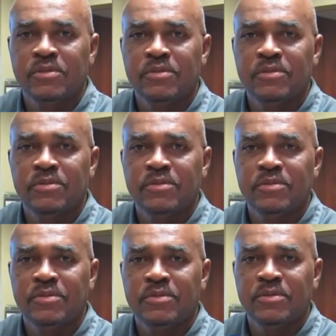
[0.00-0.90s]

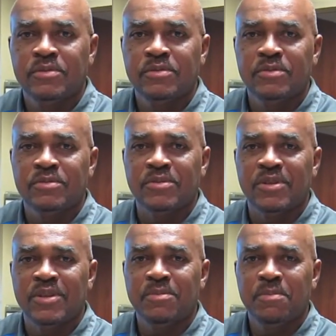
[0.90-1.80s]

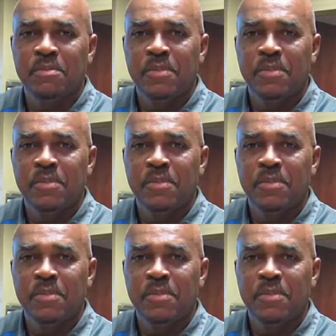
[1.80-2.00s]
No one is speaking in this clip.